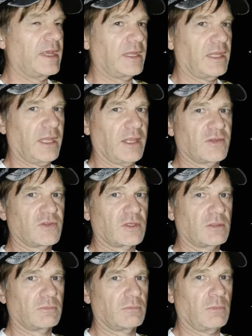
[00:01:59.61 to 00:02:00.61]
is
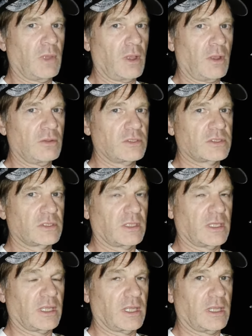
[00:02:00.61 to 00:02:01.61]

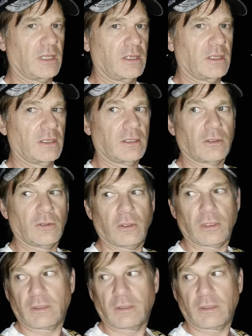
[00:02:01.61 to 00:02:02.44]
mostly good